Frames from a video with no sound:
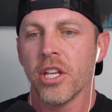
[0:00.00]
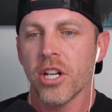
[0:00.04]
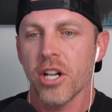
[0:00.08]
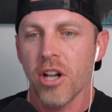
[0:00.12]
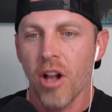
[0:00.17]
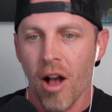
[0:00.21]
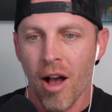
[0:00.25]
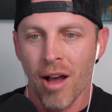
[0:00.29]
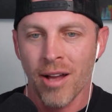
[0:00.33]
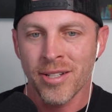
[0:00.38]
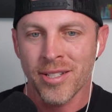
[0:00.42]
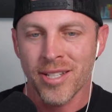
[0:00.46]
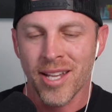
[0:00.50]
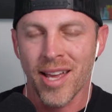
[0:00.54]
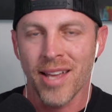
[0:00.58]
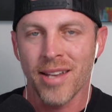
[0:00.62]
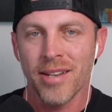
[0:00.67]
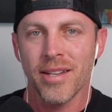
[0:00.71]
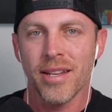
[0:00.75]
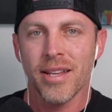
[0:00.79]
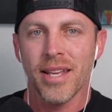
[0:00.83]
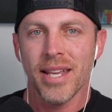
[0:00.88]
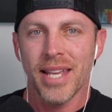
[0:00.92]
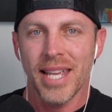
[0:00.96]

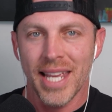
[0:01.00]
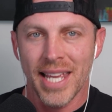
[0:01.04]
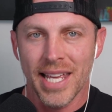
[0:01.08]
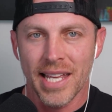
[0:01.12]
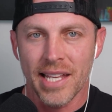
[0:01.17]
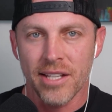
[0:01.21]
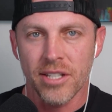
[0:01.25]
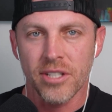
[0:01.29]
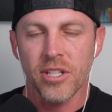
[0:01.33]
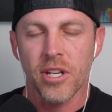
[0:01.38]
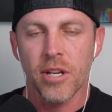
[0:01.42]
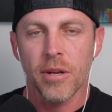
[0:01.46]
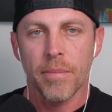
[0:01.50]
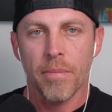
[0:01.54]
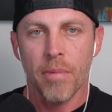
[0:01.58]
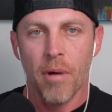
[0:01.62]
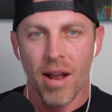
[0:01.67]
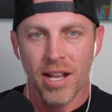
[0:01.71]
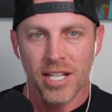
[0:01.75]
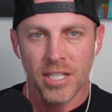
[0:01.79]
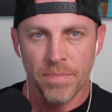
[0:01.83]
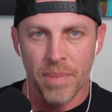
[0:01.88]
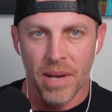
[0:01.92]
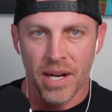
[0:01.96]
Content is
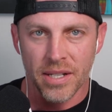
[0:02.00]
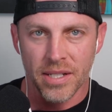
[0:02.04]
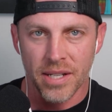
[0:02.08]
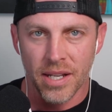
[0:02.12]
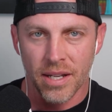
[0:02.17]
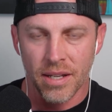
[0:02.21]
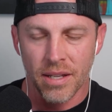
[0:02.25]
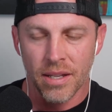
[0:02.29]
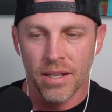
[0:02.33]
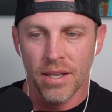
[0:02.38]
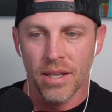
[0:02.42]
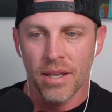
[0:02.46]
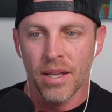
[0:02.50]
prospecting.